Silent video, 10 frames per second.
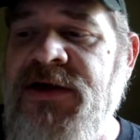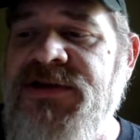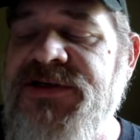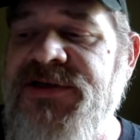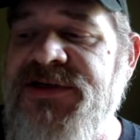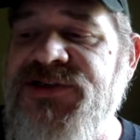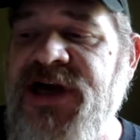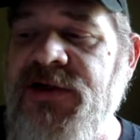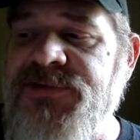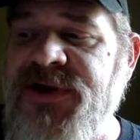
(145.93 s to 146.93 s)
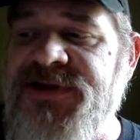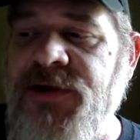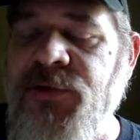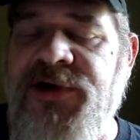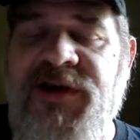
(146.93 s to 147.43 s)
So this channel is
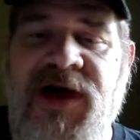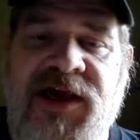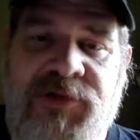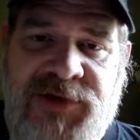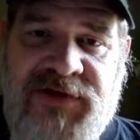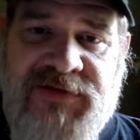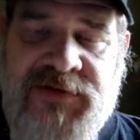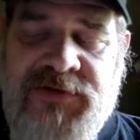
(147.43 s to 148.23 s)
basically going to document